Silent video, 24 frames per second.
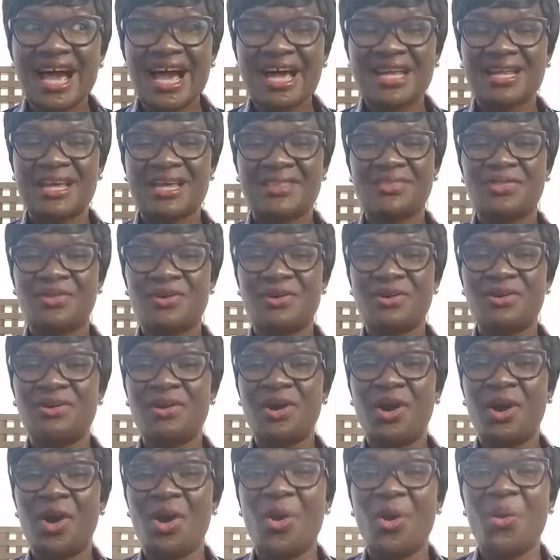And I
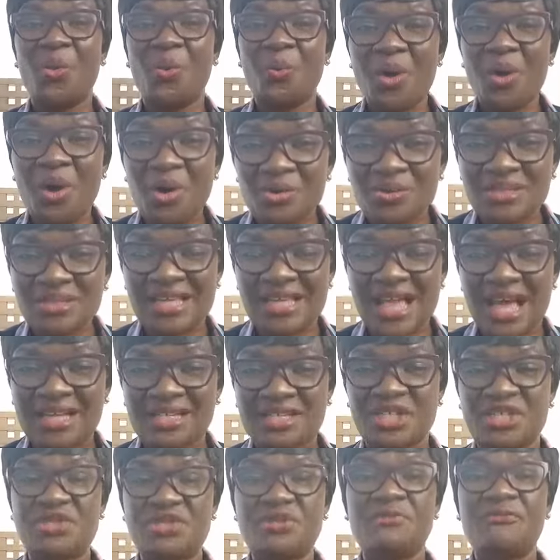thought, what was that?
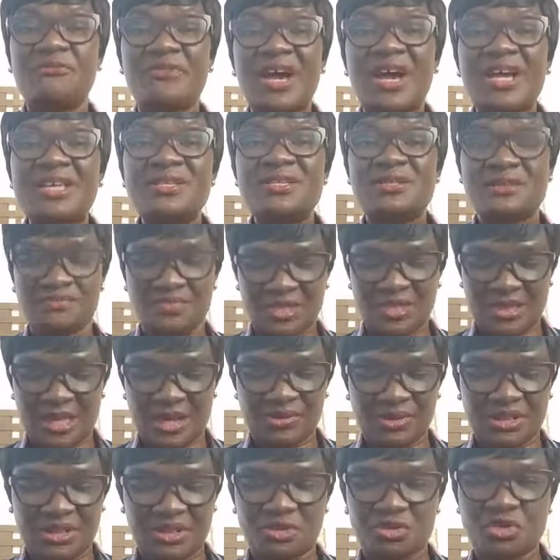Did you find something that
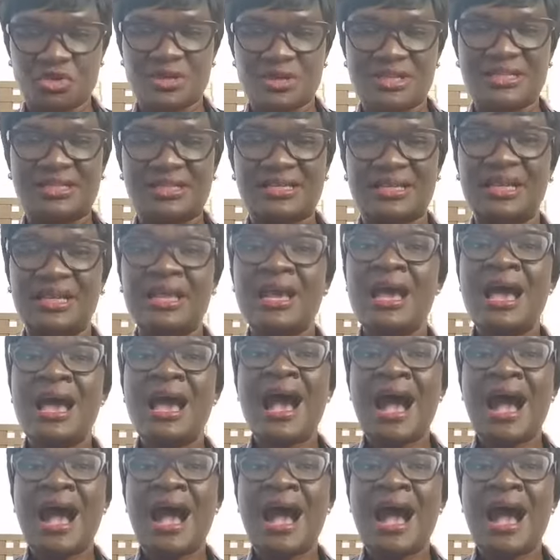was interesting?